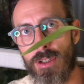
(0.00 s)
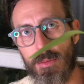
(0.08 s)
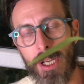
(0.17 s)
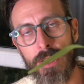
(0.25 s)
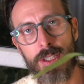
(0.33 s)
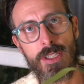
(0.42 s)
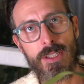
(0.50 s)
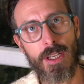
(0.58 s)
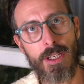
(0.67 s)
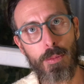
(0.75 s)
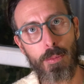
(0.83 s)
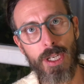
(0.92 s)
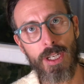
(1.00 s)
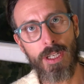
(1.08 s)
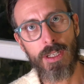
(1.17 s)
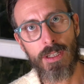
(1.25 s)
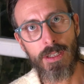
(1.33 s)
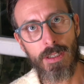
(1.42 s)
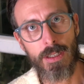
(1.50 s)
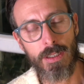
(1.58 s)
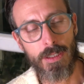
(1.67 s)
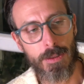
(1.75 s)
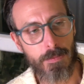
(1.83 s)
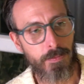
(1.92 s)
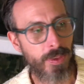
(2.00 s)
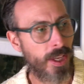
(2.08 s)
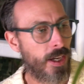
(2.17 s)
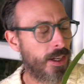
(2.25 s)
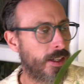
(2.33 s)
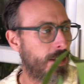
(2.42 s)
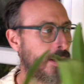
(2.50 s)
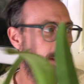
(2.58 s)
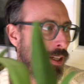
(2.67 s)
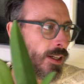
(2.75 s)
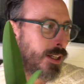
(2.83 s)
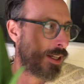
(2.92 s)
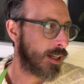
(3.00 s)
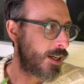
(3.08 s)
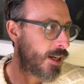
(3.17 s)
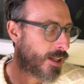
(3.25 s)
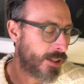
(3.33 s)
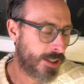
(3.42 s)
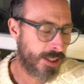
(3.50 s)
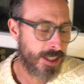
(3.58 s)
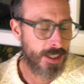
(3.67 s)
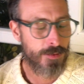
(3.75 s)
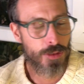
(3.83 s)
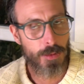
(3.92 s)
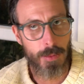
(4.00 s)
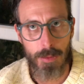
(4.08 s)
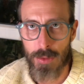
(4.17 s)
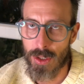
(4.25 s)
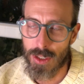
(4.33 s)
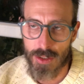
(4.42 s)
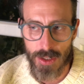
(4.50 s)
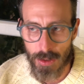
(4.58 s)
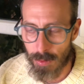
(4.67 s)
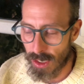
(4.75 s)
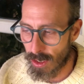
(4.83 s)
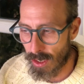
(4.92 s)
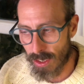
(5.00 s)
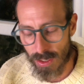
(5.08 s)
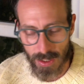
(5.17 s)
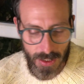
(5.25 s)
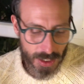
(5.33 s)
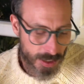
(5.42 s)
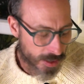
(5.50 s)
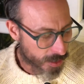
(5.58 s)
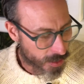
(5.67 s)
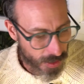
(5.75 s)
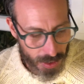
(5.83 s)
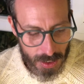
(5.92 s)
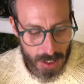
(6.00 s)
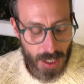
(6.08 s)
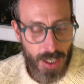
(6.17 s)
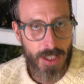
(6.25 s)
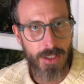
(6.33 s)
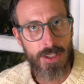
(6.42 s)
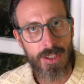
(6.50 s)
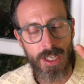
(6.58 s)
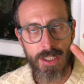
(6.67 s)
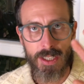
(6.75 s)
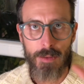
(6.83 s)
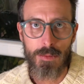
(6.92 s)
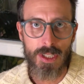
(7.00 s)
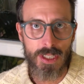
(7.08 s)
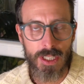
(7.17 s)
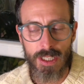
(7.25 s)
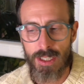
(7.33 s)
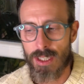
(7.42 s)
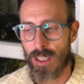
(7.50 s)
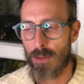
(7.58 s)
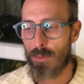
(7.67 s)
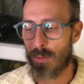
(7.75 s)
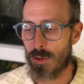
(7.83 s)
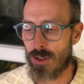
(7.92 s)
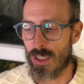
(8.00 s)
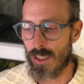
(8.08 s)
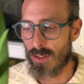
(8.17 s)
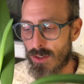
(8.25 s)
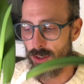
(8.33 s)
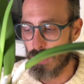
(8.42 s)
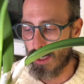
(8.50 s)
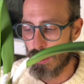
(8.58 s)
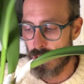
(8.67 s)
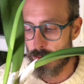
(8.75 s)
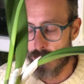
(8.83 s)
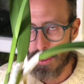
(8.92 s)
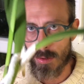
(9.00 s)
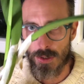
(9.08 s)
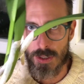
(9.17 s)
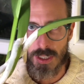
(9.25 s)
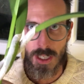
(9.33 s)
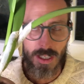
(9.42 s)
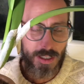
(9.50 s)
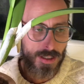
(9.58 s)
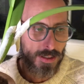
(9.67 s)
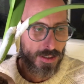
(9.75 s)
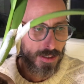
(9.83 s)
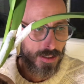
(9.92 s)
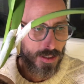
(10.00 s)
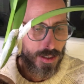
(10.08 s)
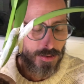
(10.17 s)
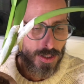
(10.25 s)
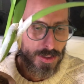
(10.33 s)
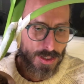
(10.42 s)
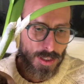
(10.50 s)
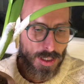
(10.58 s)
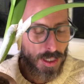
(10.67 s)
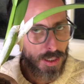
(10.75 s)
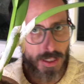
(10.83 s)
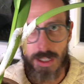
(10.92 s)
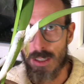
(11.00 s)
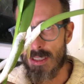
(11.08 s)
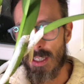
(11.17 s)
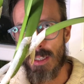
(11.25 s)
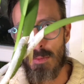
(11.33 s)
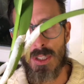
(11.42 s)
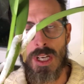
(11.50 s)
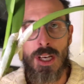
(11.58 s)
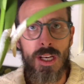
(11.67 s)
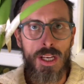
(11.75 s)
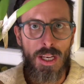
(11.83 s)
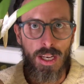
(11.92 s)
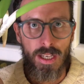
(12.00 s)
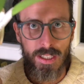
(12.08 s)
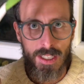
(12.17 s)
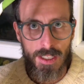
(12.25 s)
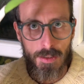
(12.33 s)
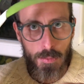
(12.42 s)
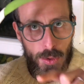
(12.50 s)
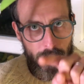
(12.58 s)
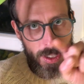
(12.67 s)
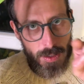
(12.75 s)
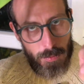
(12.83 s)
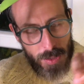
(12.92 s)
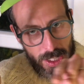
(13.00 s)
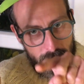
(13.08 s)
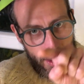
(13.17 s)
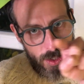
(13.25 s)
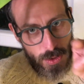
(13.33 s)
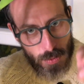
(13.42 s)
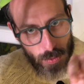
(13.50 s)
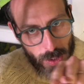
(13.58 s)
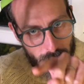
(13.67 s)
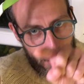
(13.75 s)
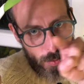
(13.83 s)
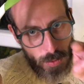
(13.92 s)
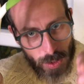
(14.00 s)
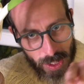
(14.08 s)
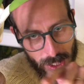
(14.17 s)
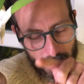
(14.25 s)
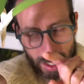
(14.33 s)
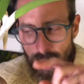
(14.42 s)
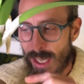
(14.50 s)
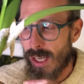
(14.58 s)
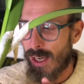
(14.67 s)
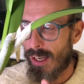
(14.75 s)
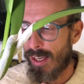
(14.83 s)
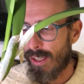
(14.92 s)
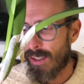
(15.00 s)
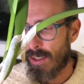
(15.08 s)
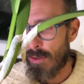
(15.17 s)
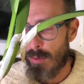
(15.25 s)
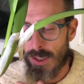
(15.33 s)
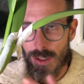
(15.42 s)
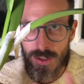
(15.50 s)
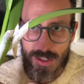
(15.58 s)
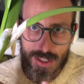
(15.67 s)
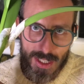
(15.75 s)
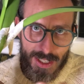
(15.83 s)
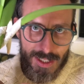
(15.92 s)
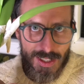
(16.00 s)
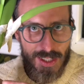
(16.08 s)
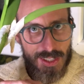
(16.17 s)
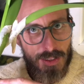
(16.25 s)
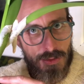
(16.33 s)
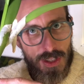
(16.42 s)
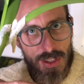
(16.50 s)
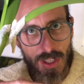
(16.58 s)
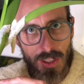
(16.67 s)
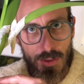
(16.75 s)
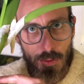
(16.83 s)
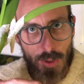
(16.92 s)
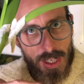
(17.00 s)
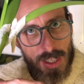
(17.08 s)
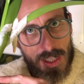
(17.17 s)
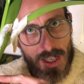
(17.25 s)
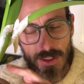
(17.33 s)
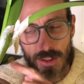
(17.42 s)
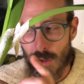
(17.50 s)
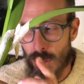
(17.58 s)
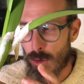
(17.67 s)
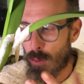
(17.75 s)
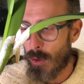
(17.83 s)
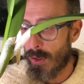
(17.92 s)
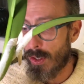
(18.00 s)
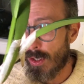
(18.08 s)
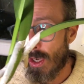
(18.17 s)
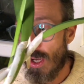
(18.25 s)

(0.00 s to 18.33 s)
about these like pink, I can never remember. There's so many like diseases and things. There's like some disease that particularly seems to attack RLC, Cattleya types, and it makes this red ring. And one of the signs is if it's like red on the growth point.